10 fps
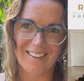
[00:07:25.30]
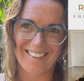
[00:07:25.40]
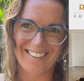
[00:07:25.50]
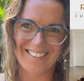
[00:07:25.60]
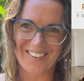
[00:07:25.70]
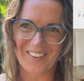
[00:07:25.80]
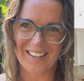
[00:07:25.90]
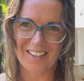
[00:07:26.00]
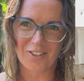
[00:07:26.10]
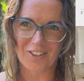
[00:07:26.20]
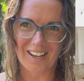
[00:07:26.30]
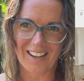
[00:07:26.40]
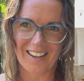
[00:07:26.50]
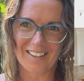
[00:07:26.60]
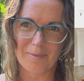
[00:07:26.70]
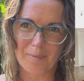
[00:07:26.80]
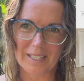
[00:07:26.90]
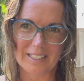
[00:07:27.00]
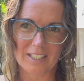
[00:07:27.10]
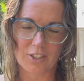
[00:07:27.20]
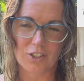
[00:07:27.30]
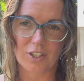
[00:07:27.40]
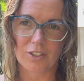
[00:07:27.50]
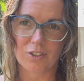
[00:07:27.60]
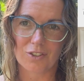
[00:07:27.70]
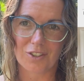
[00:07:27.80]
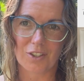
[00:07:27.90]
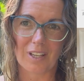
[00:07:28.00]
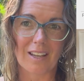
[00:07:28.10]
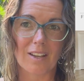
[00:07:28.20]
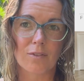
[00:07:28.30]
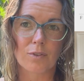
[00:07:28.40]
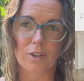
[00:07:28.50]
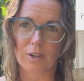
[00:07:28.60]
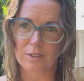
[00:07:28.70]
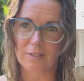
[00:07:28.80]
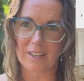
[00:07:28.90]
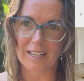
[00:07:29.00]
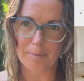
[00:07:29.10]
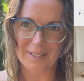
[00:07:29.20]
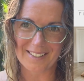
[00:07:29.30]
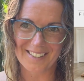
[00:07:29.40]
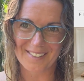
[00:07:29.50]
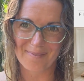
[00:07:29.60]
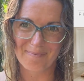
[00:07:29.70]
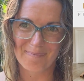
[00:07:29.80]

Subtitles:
in Yoga Nidra meditation journey for cultivating peace.